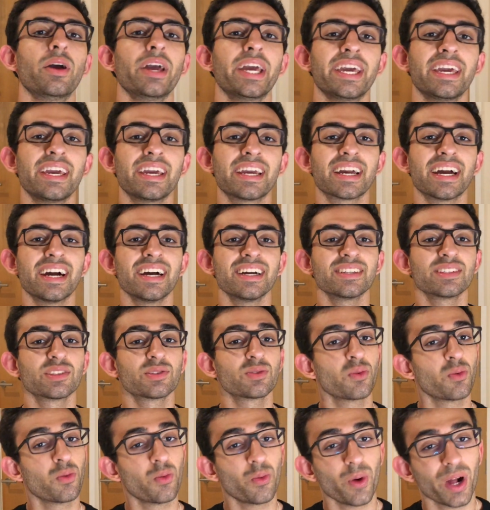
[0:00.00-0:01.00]
Hey guys,
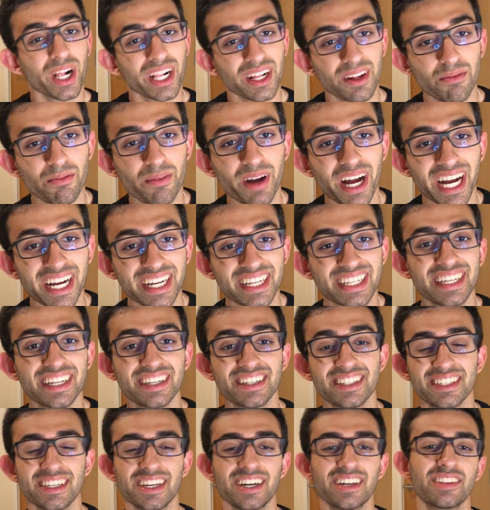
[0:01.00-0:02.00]
welcome back to
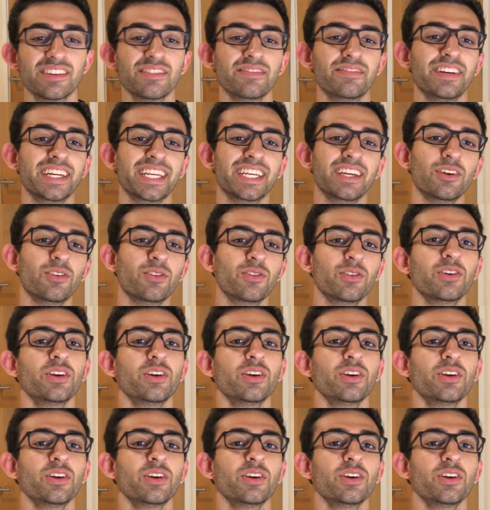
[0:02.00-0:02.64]
another video.